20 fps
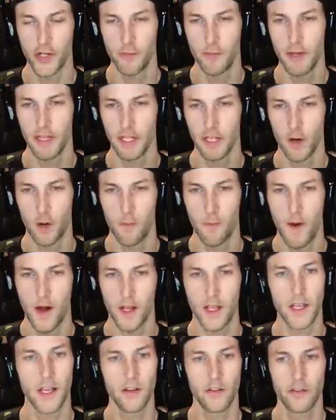should be a little
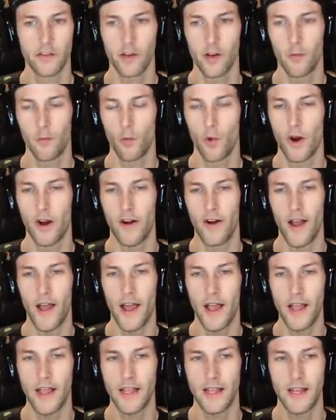monkey somewhere
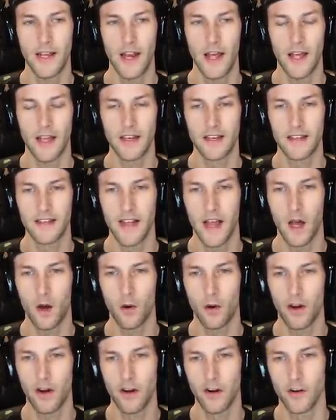hanging
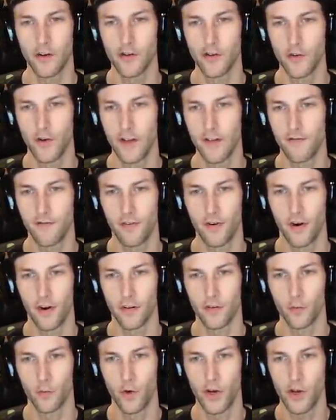down in a tree for
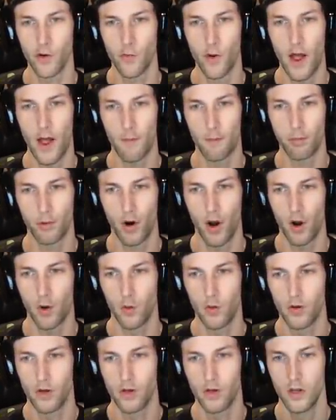us. Where you at,
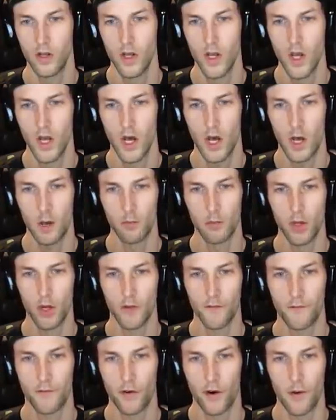bro? I'm
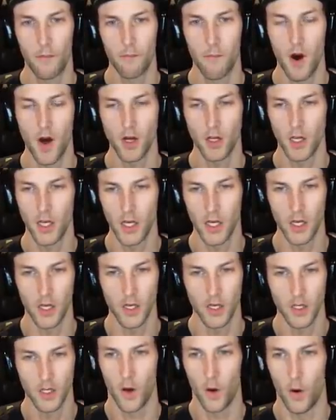looking for a monkey.
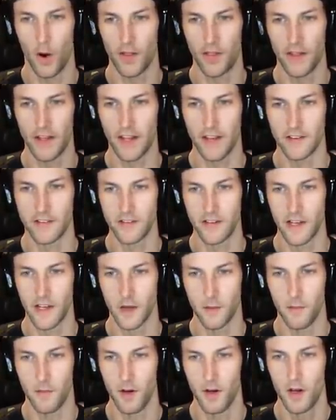Oh, I think I see
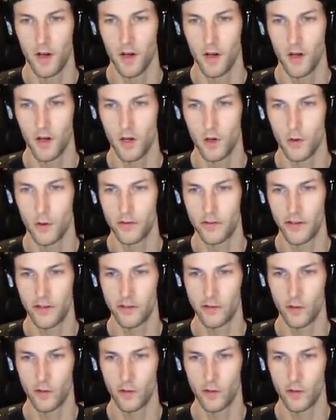him. Who's